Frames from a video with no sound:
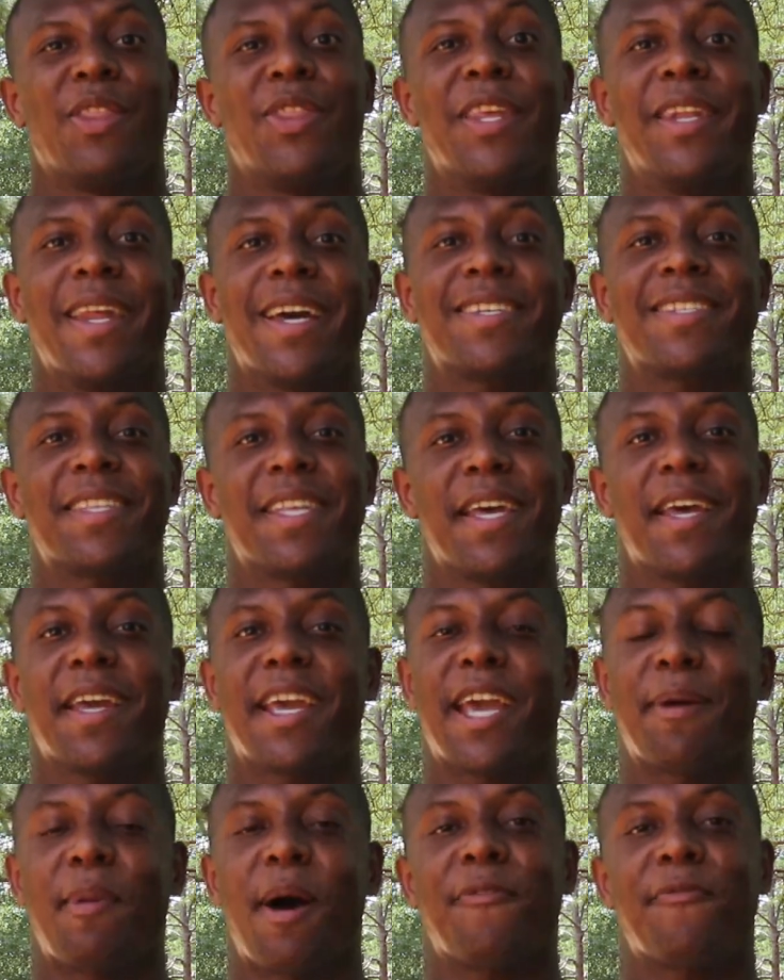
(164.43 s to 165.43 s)
The next
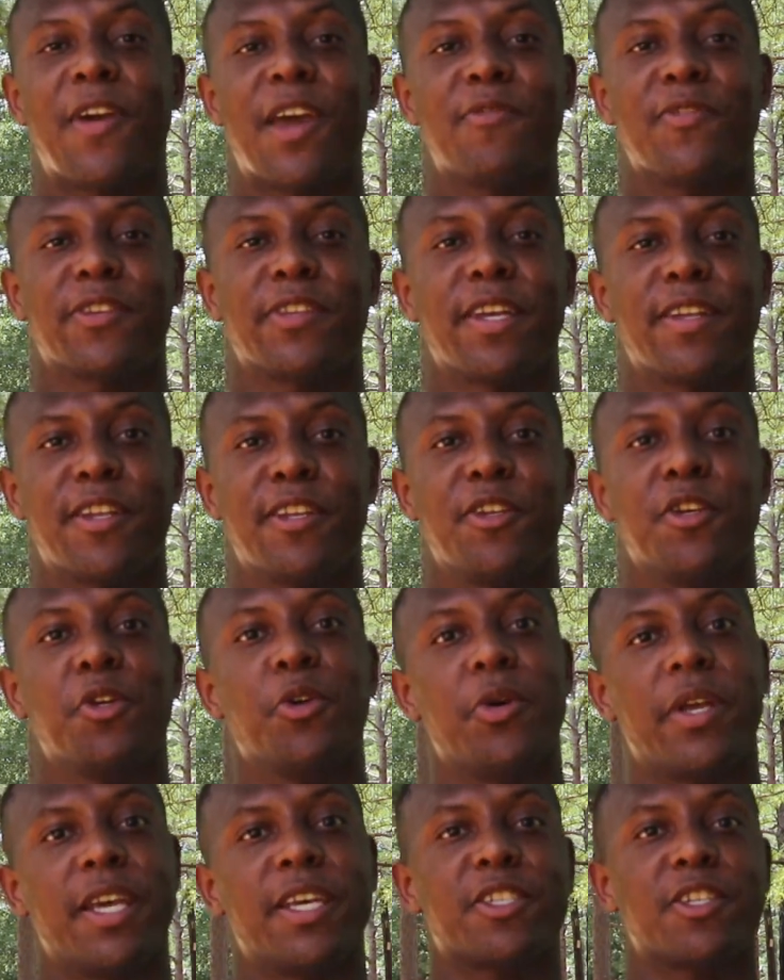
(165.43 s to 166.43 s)
thing, and my favorite thing to
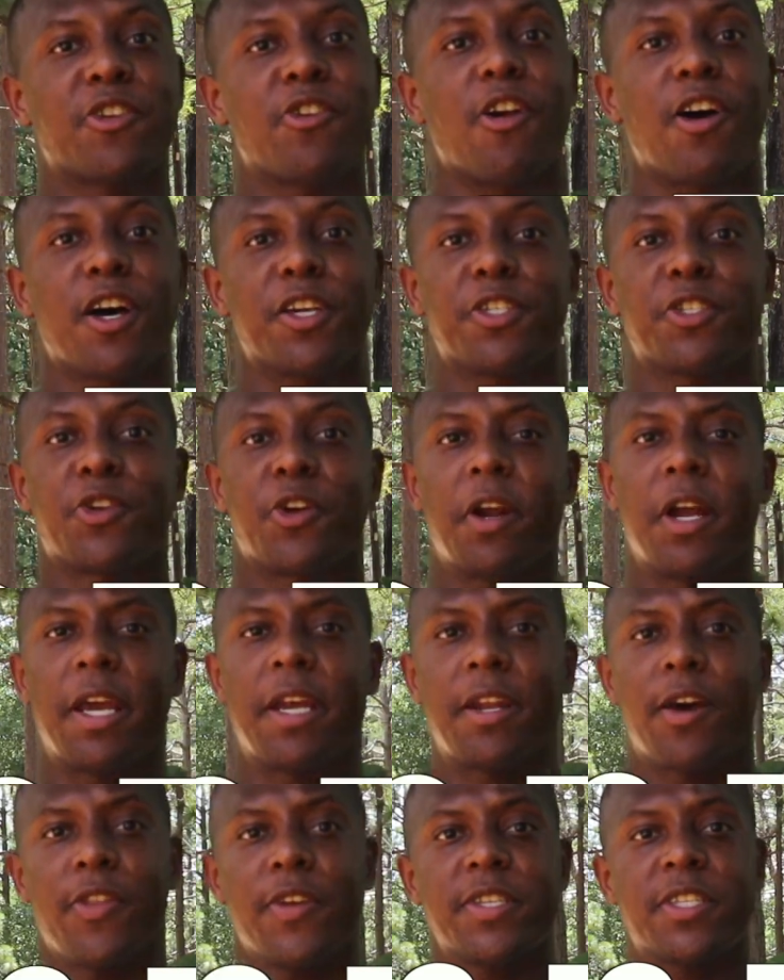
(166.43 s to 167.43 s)
do, is cross
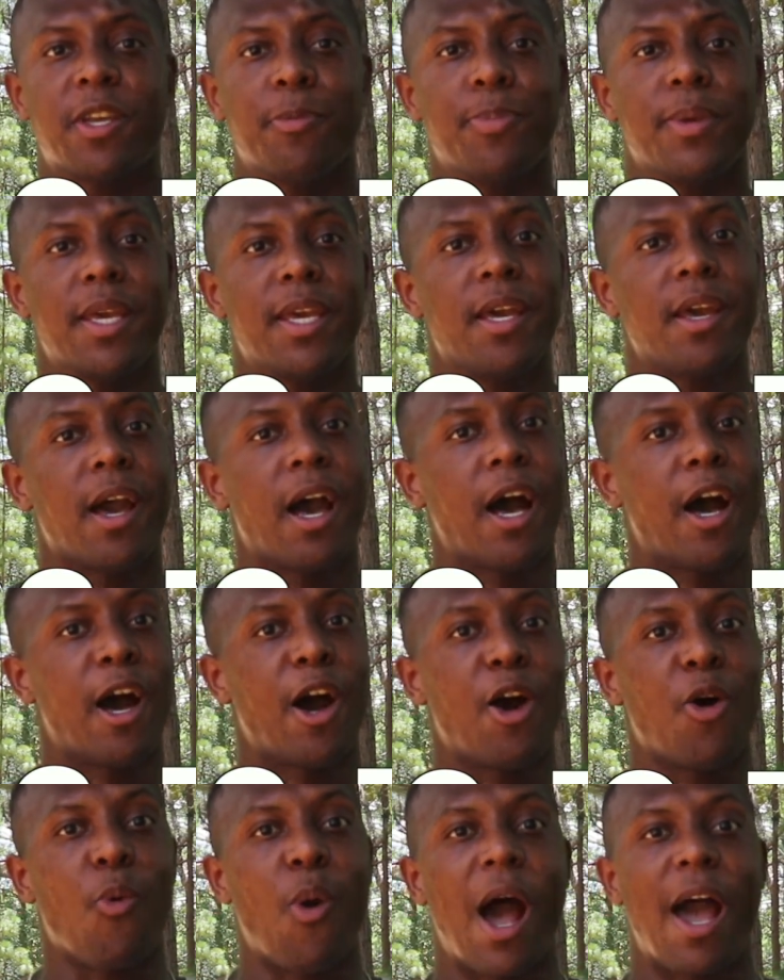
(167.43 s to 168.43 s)
train. Now this can be
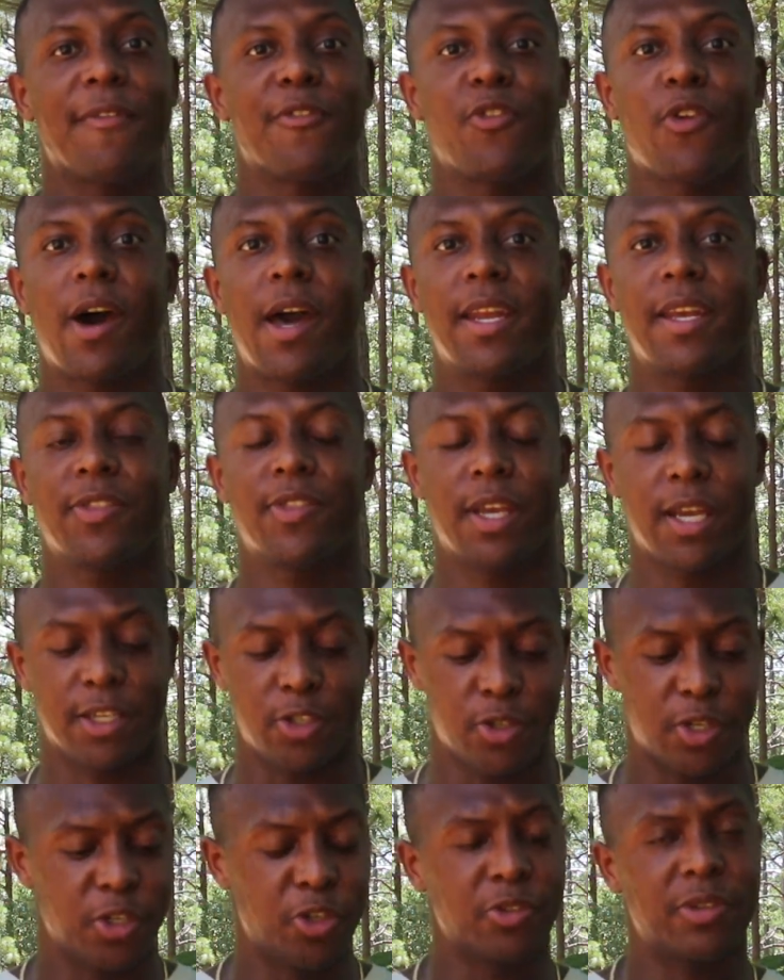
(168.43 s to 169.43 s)
a wide variety of things.
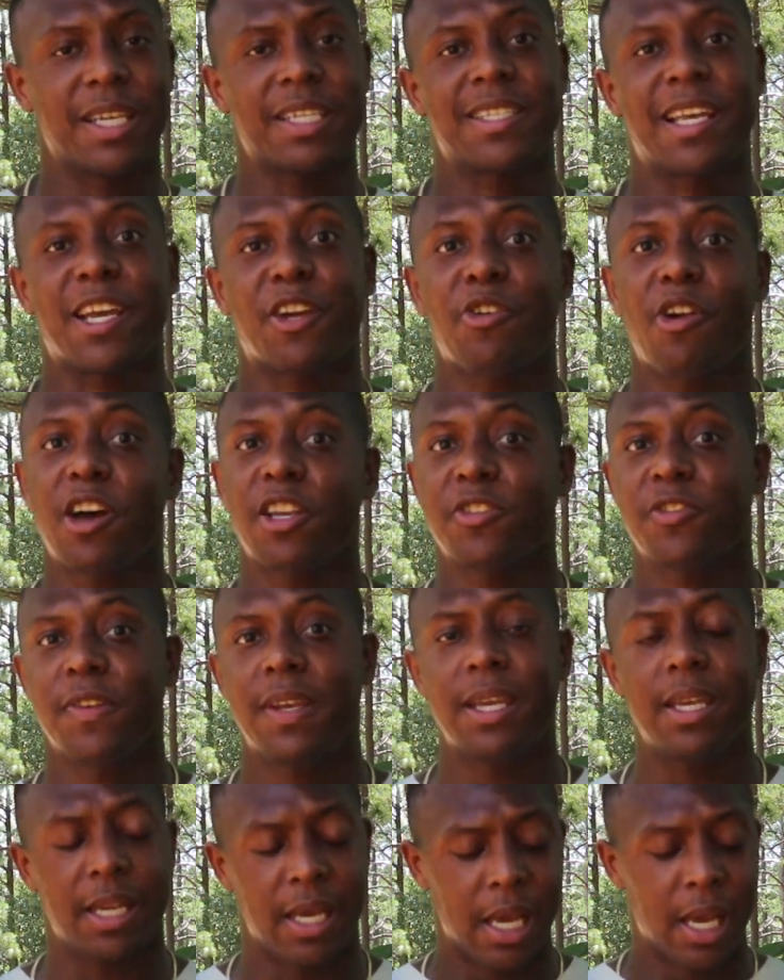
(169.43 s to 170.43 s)
You can do things like
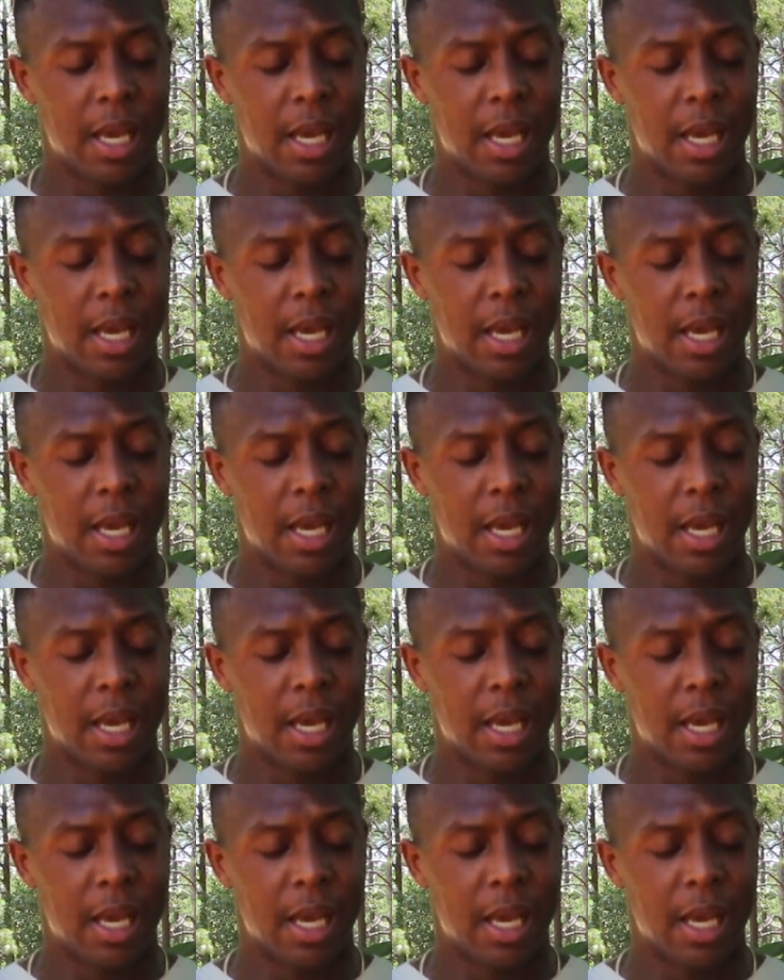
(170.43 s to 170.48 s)
CrossFit,